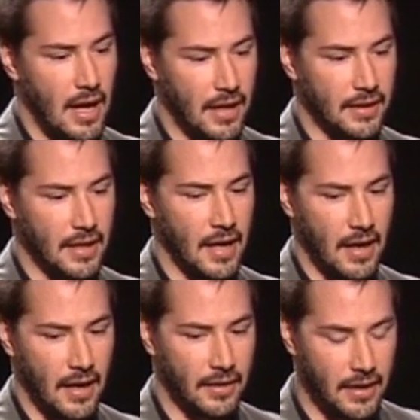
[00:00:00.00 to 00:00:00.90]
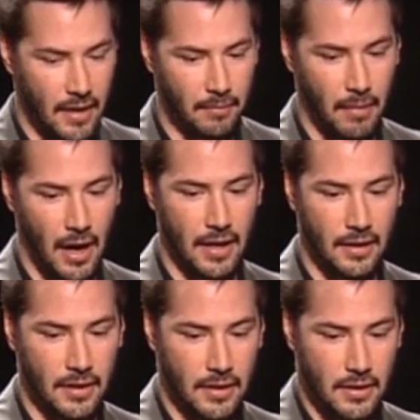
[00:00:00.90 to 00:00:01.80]
And
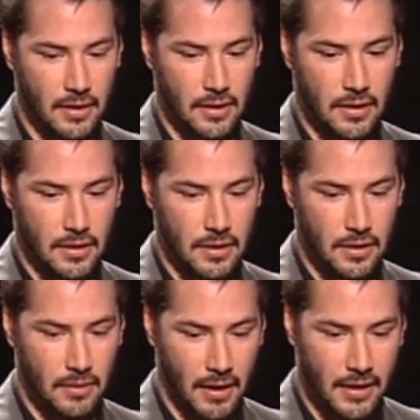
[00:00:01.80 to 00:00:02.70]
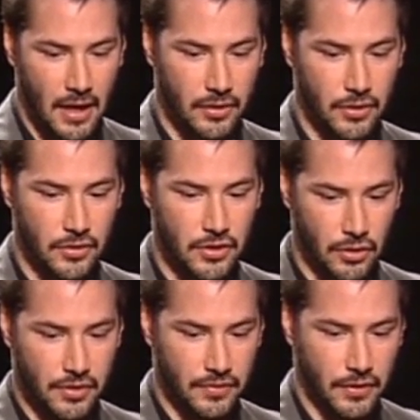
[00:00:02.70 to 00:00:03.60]
my character's
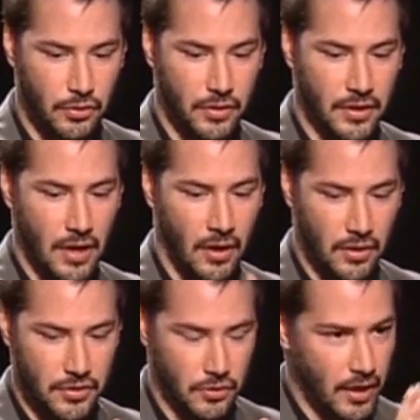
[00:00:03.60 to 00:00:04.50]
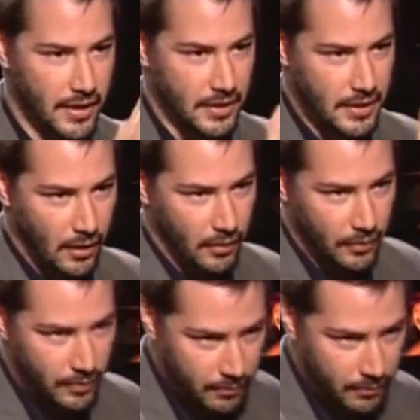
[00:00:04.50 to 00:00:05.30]
search for the truth and also trying to tell